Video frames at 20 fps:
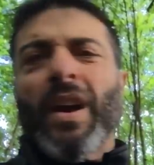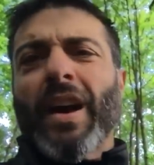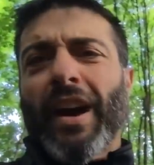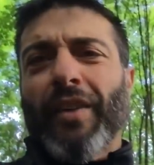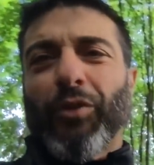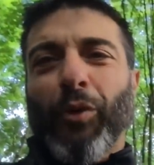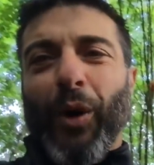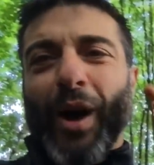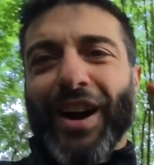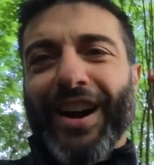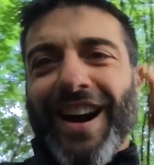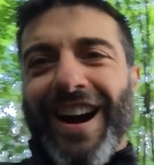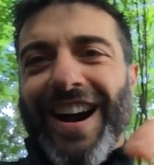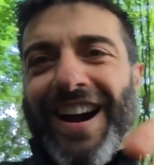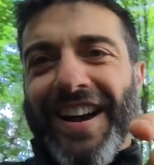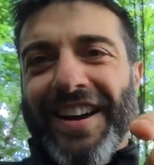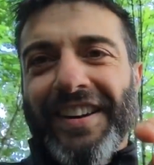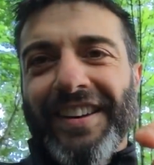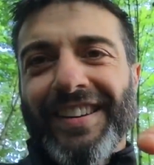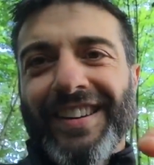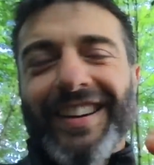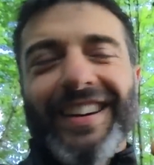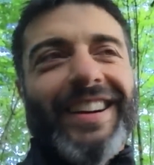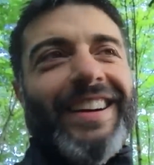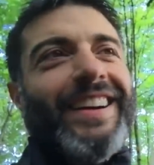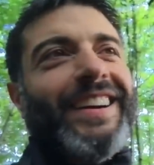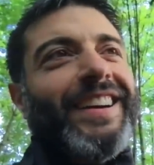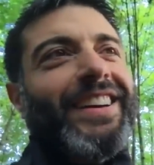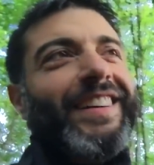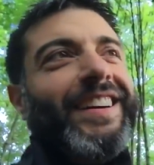FYI,
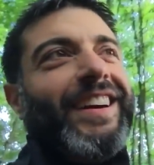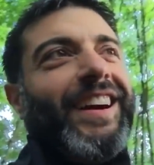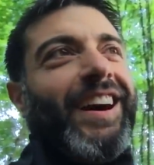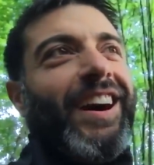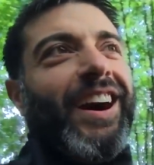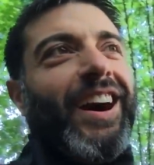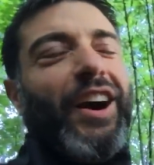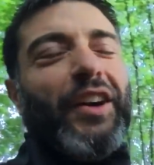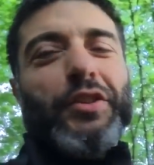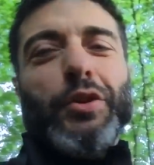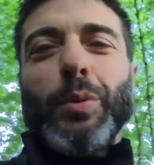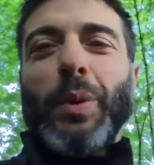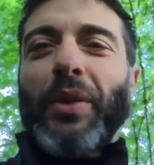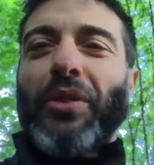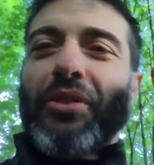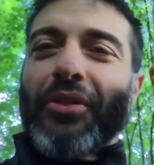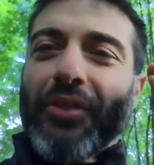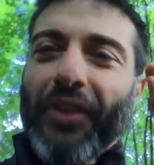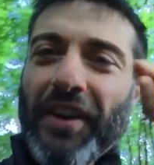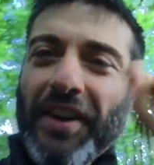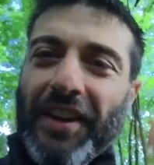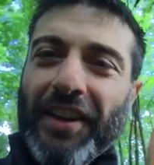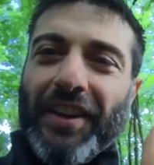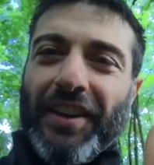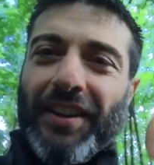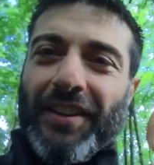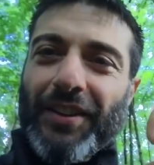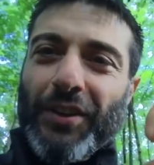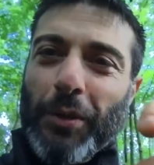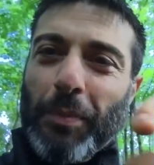you would
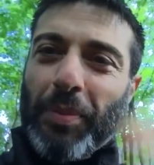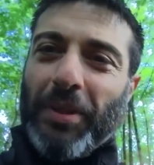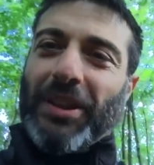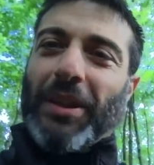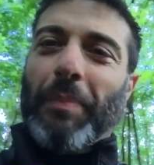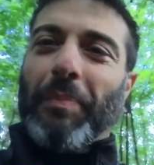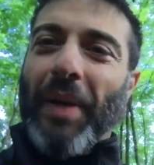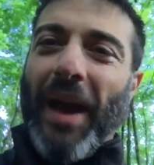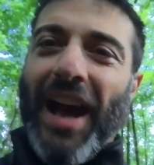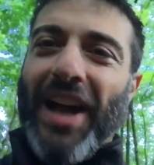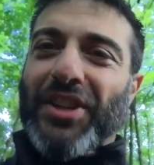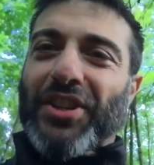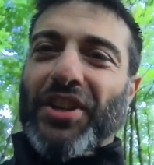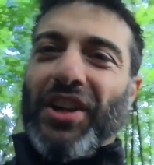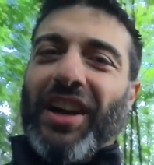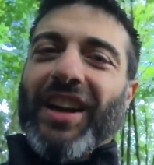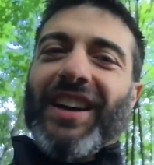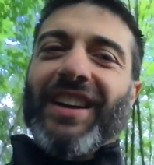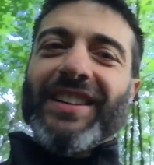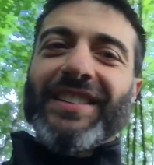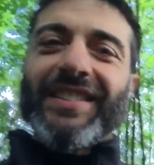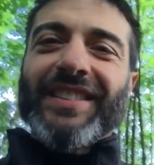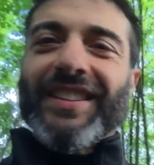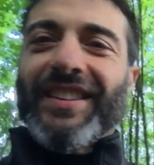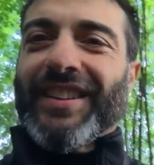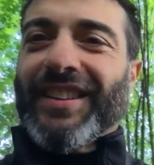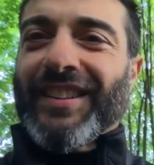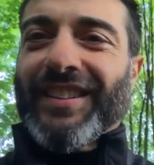think you put the patch on